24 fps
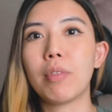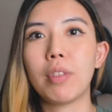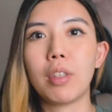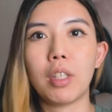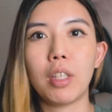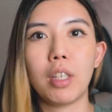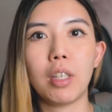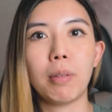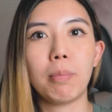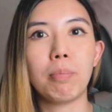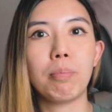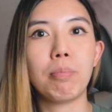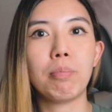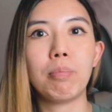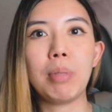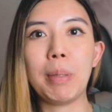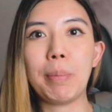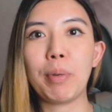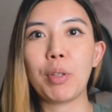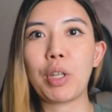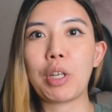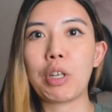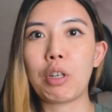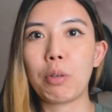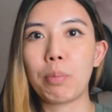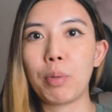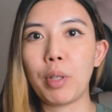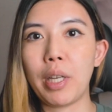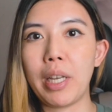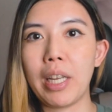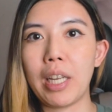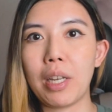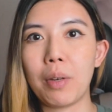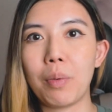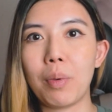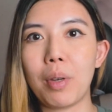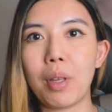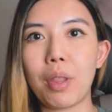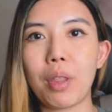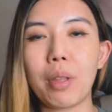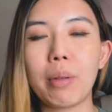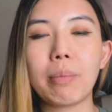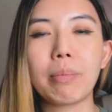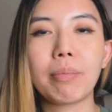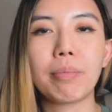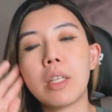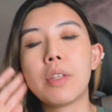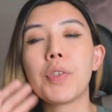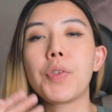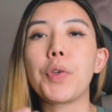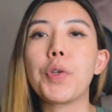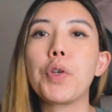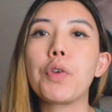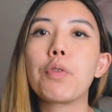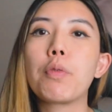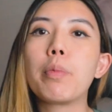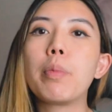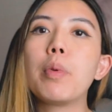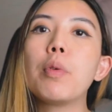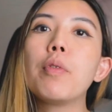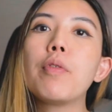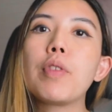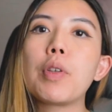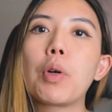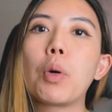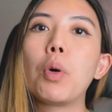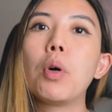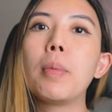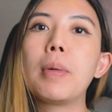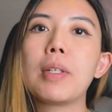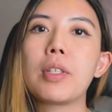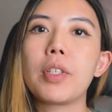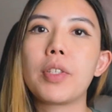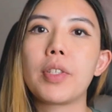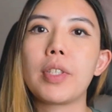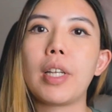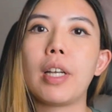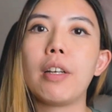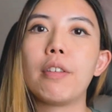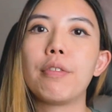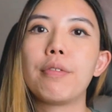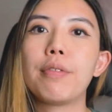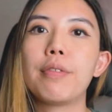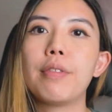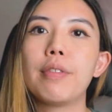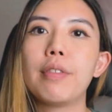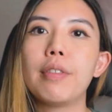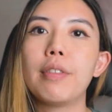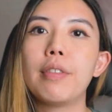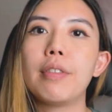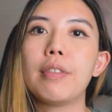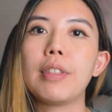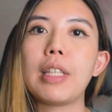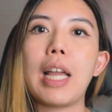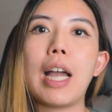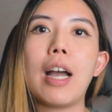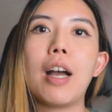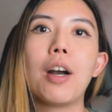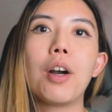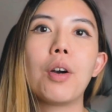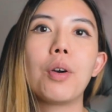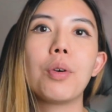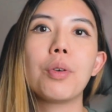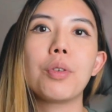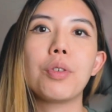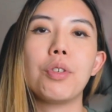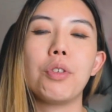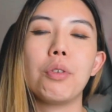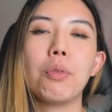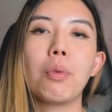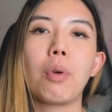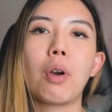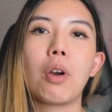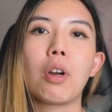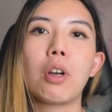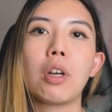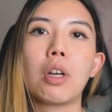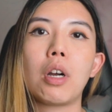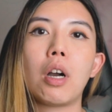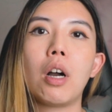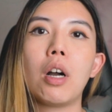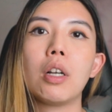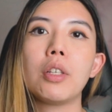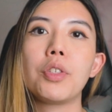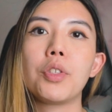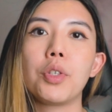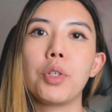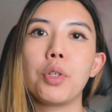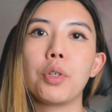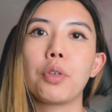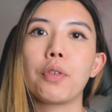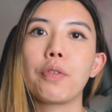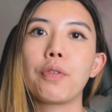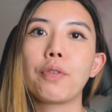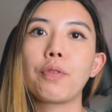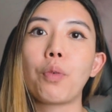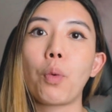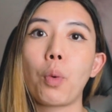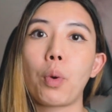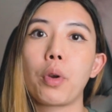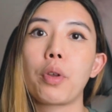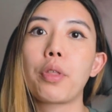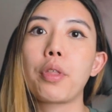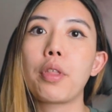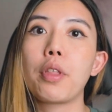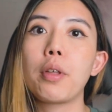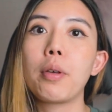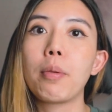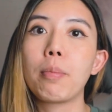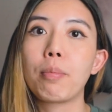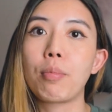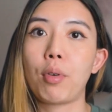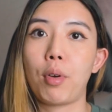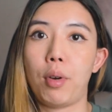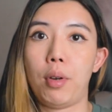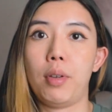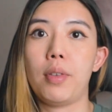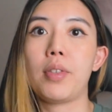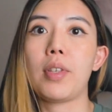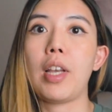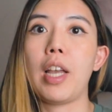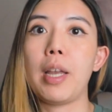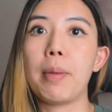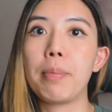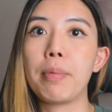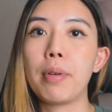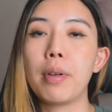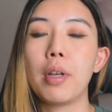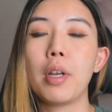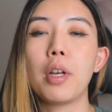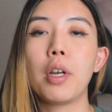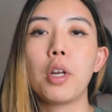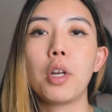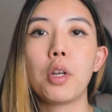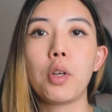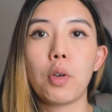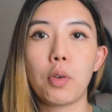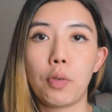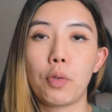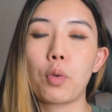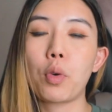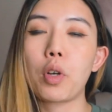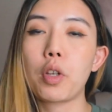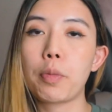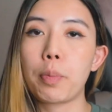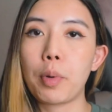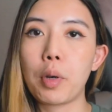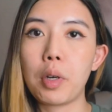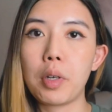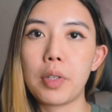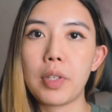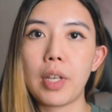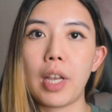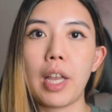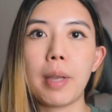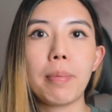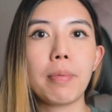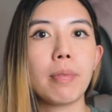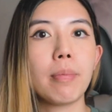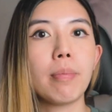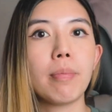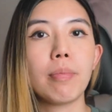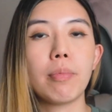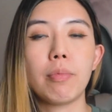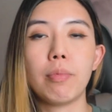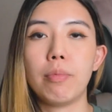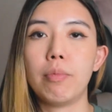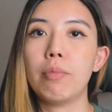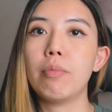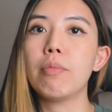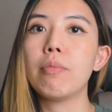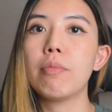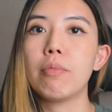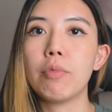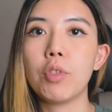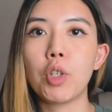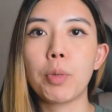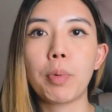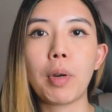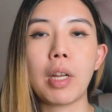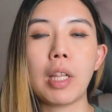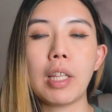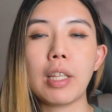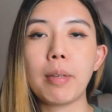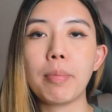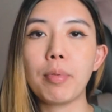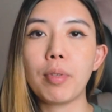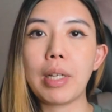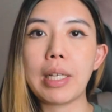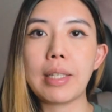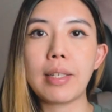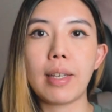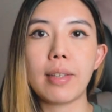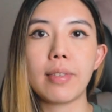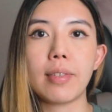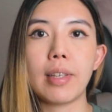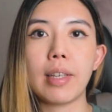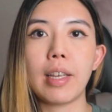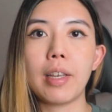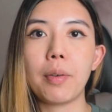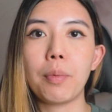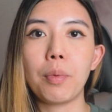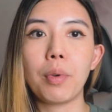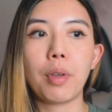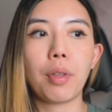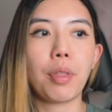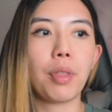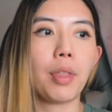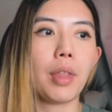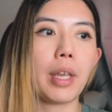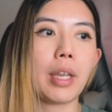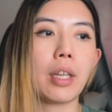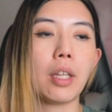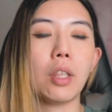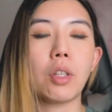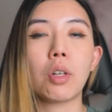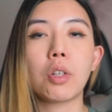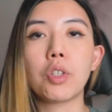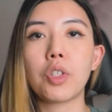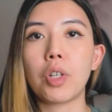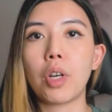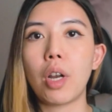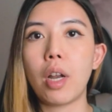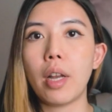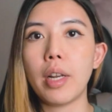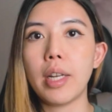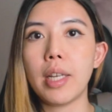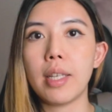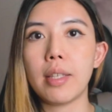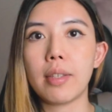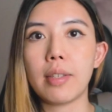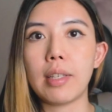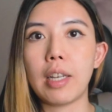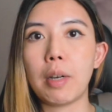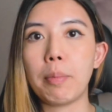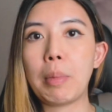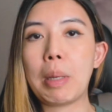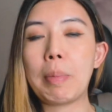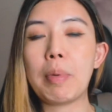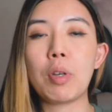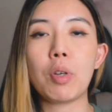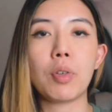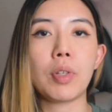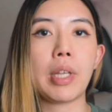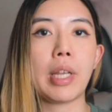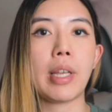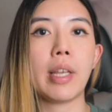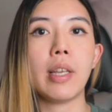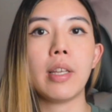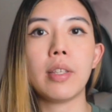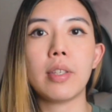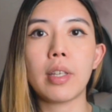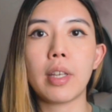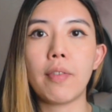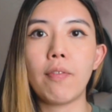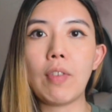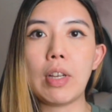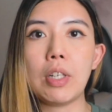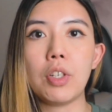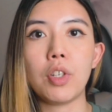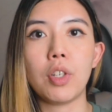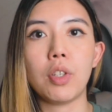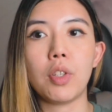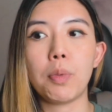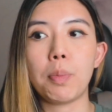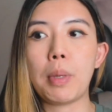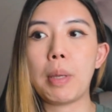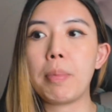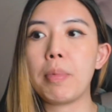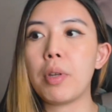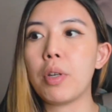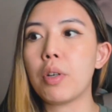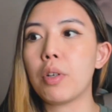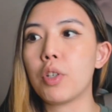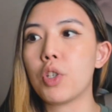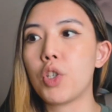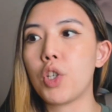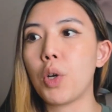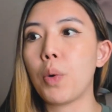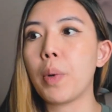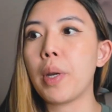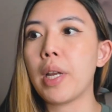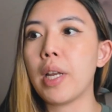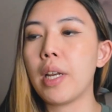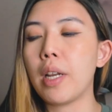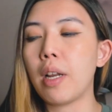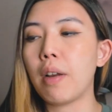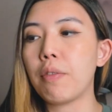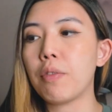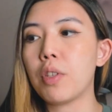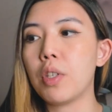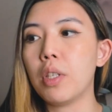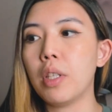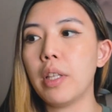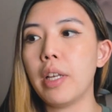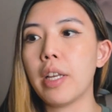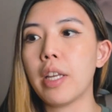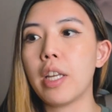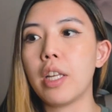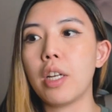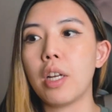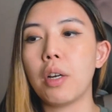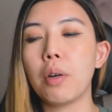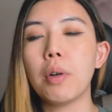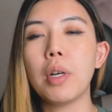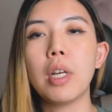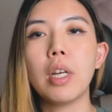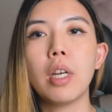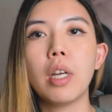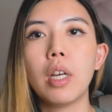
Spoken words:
the people that you're playing it with. So you've removed a whole bunch of stuff. Now you are on to your fourth prototype. Your fourth prototype, you're probably playtesting it with like a larger audience now. Maybe you're taking it to conventions. Maybe you're showing it off to like, you know,